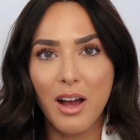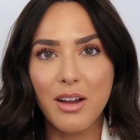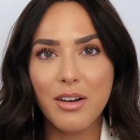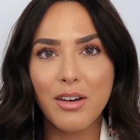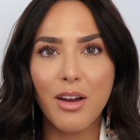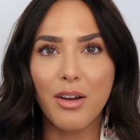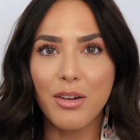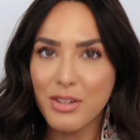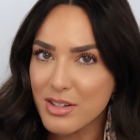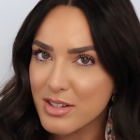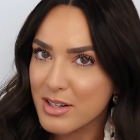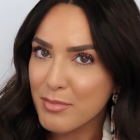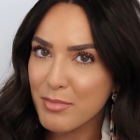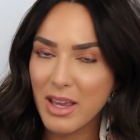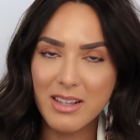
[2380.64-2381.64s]
I don't know,
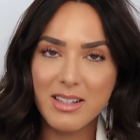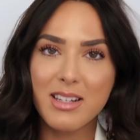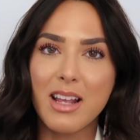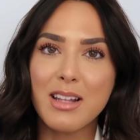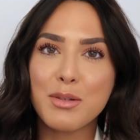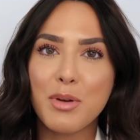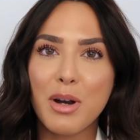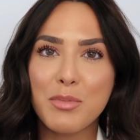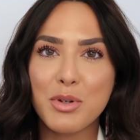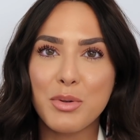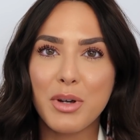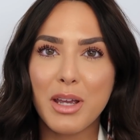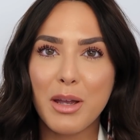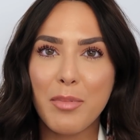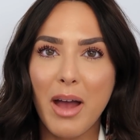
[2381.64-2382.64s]
does it make sense what I'm
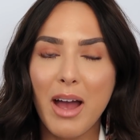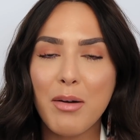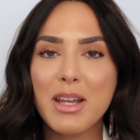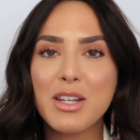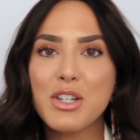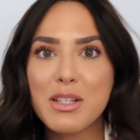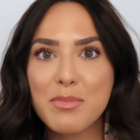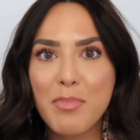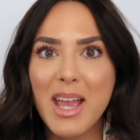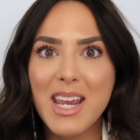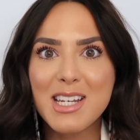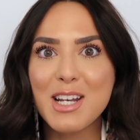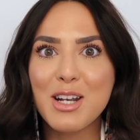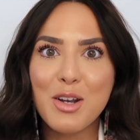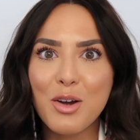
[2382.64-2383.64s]
talking about? It just
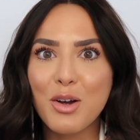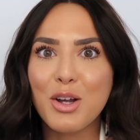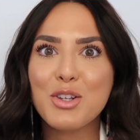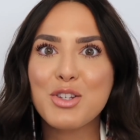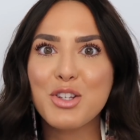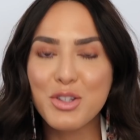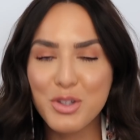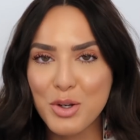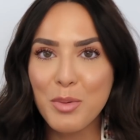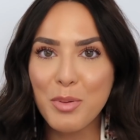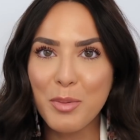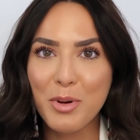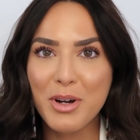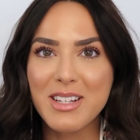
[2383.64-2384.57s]
made it look super